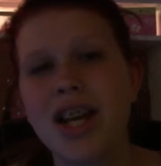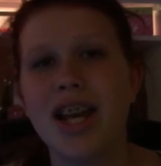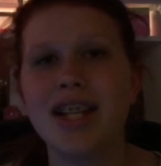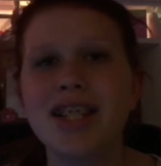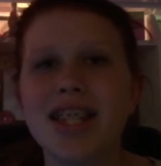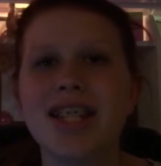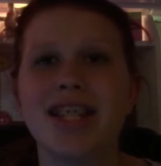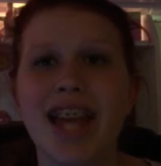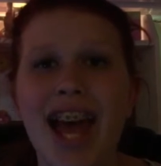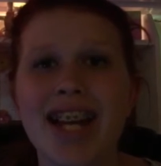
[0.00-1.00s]
It's the
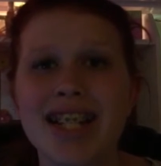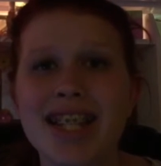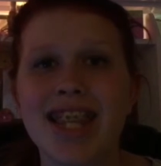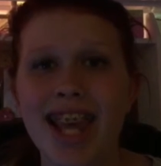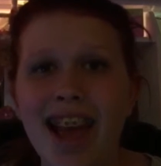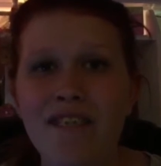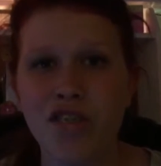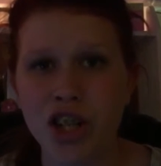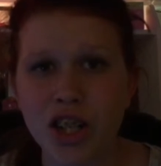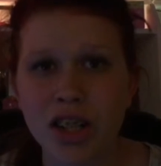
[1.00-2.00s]
saddest thing
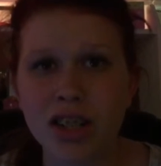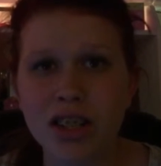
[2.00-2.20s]
ever.